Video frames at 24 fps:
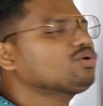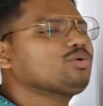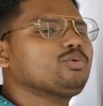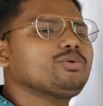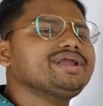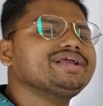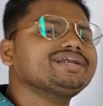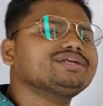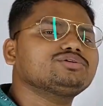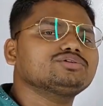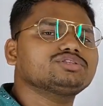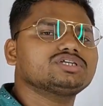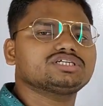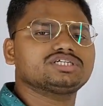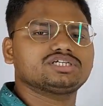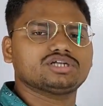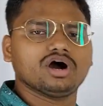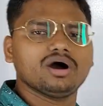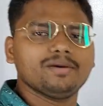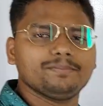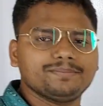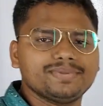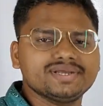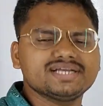going to the
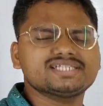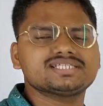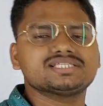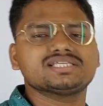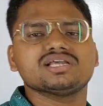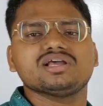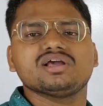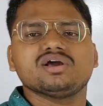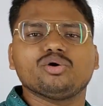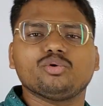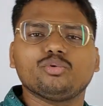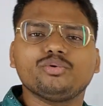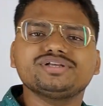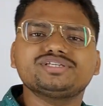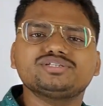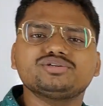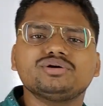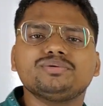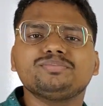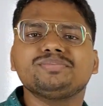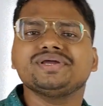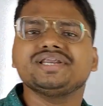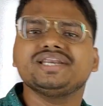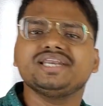topics, we
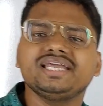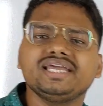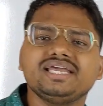should be